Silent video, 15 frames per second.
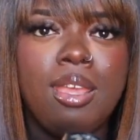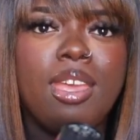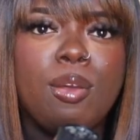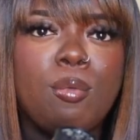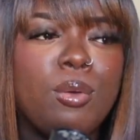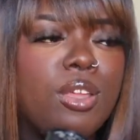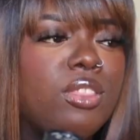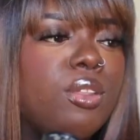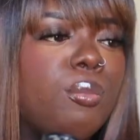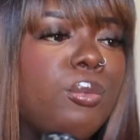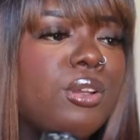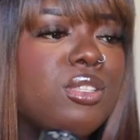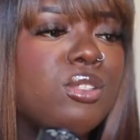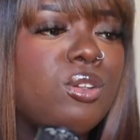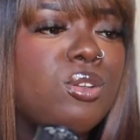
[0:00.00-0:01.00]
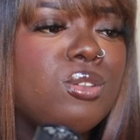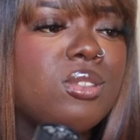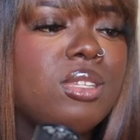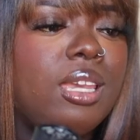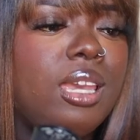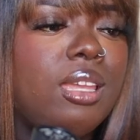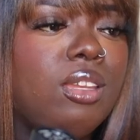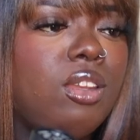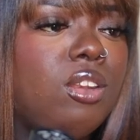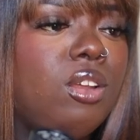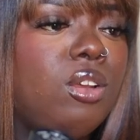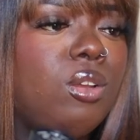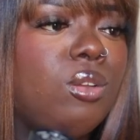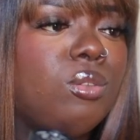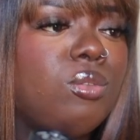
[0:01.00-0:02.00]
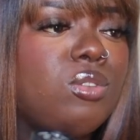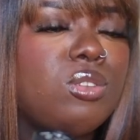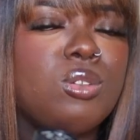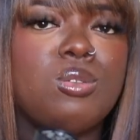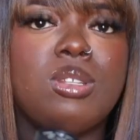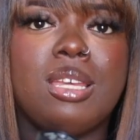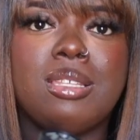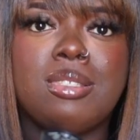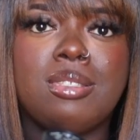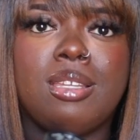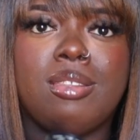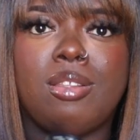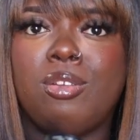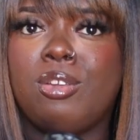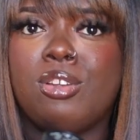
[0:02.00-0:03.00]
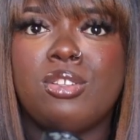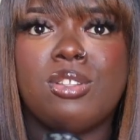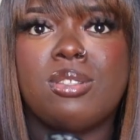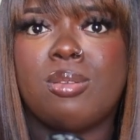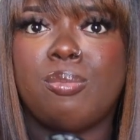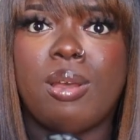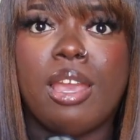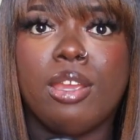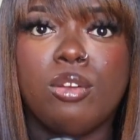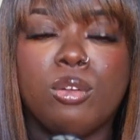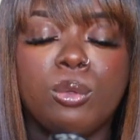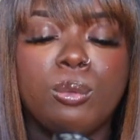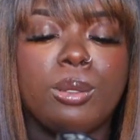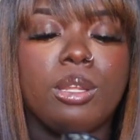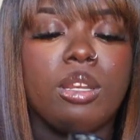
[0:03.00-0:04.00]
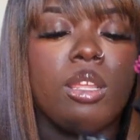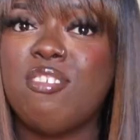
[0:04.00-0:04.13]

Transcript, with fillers: And when the bristles get, you know, too dusty, then you can just buy a new one.